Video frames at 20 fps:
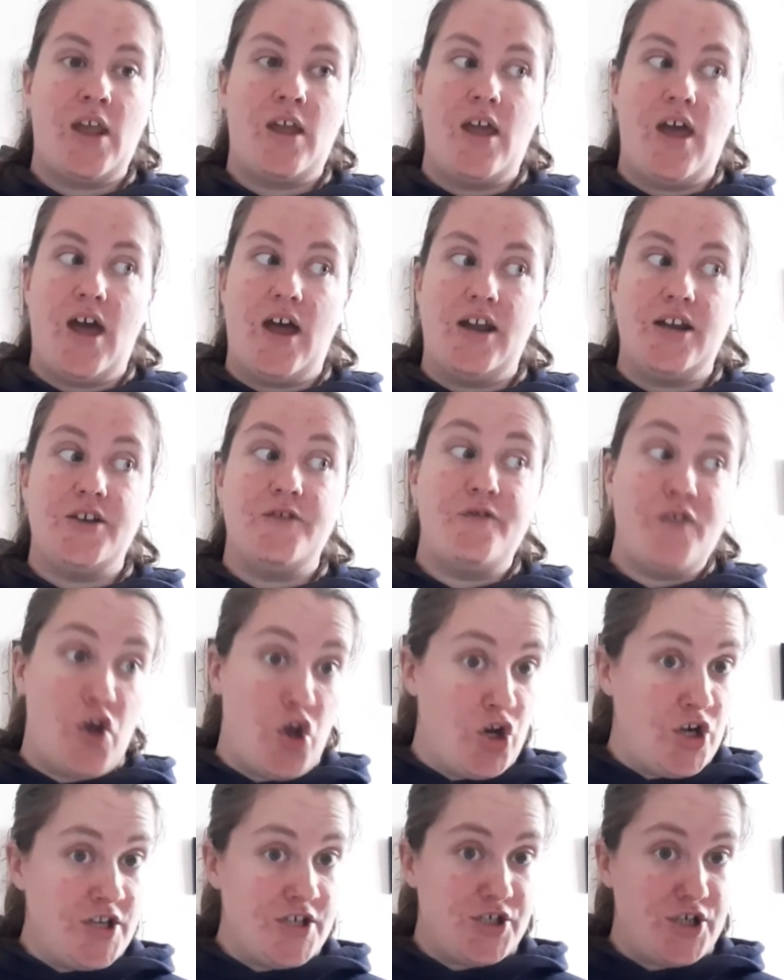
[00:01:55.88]
and
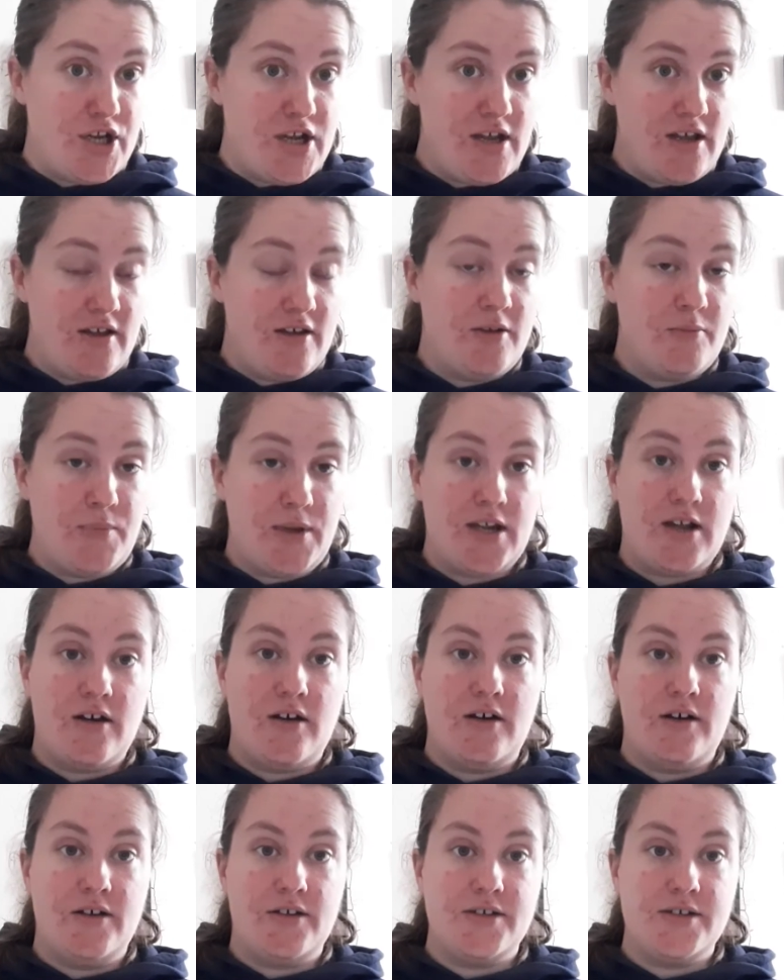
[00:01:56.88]
furnish it,
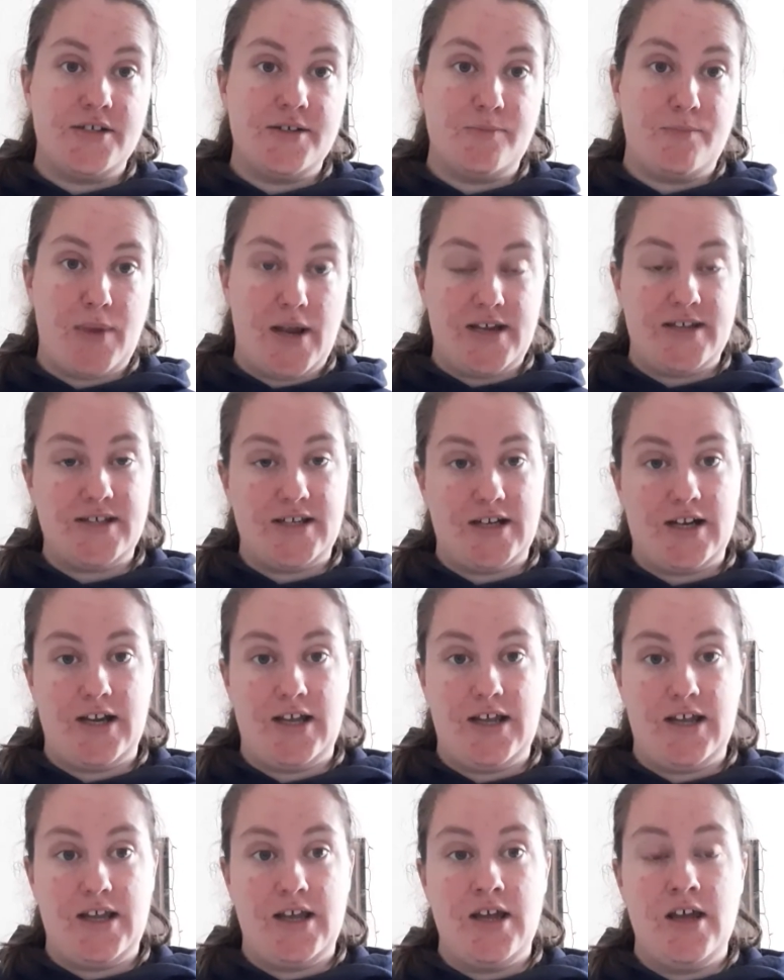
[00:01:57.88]
because
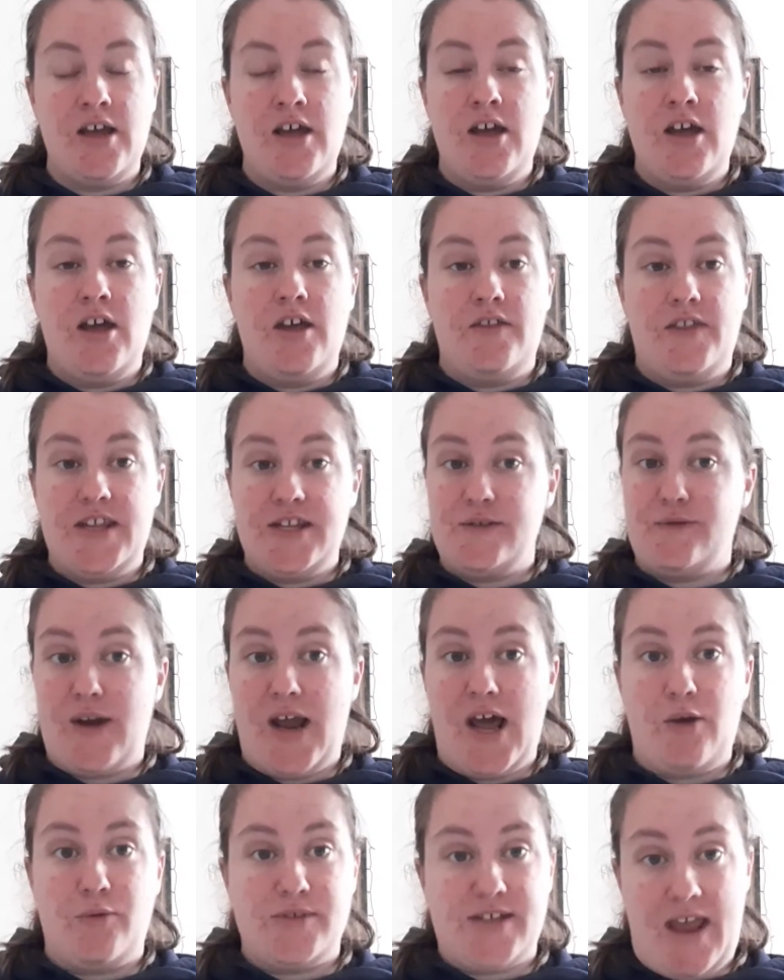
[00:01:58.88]
basically this
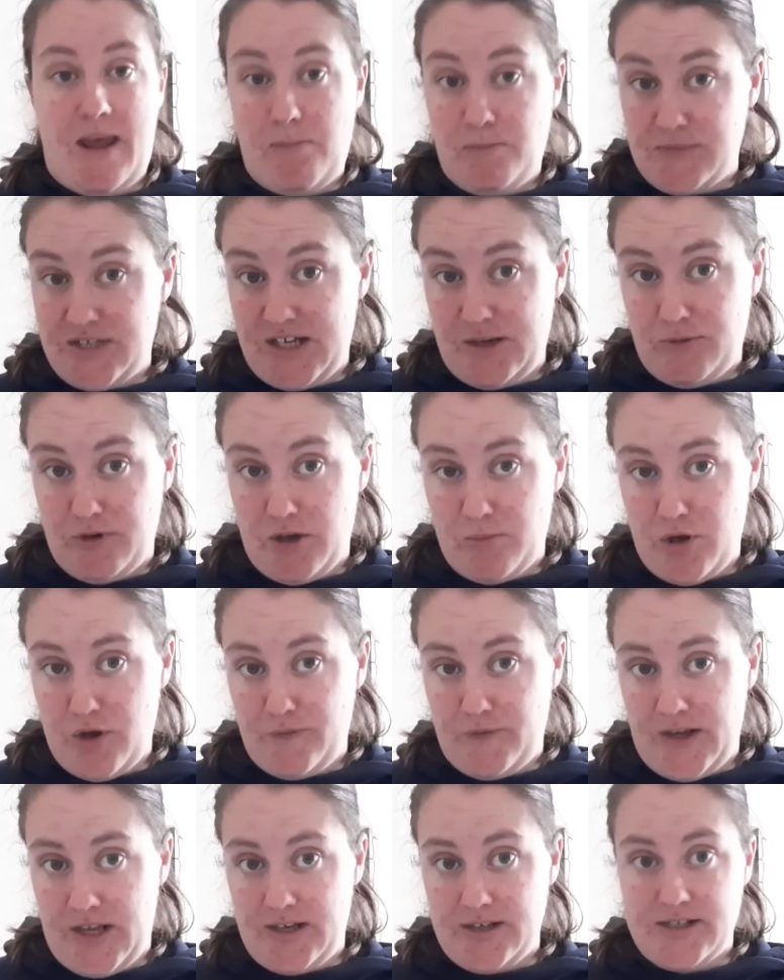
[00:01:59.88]
flat was empty when I
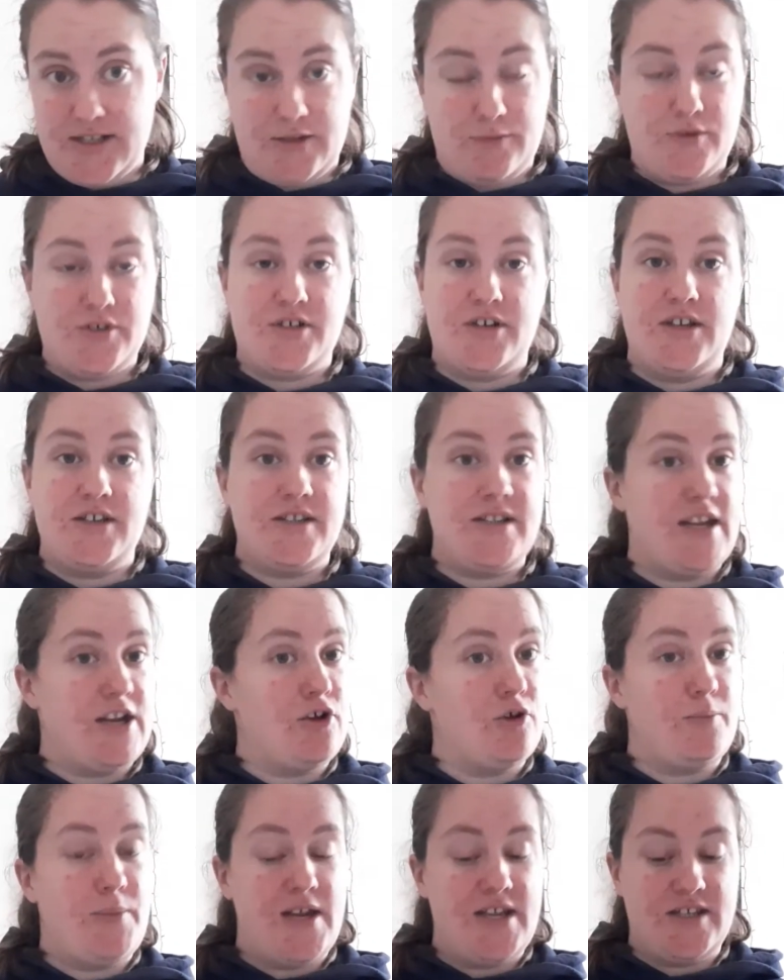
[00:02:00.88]
moved in, so there wasn't a
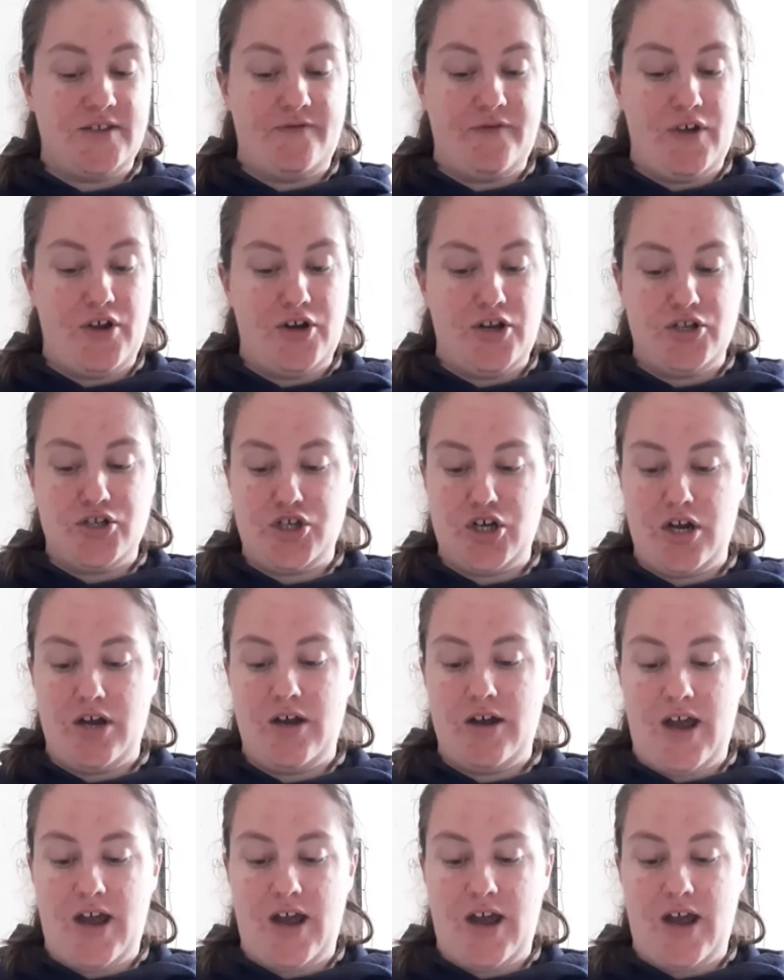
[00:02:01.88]
single piece of furniture,